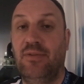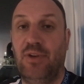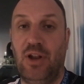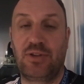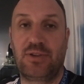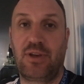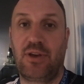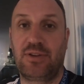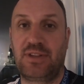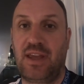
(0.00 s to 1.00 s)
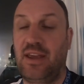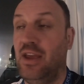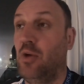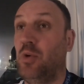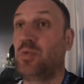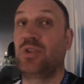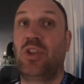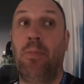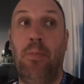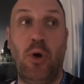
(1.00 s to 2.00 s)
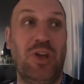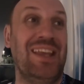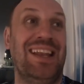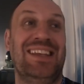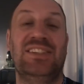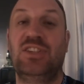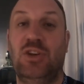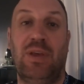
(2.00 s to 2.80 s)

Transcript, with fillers: Velocicoaster, which was on the bucket list to do.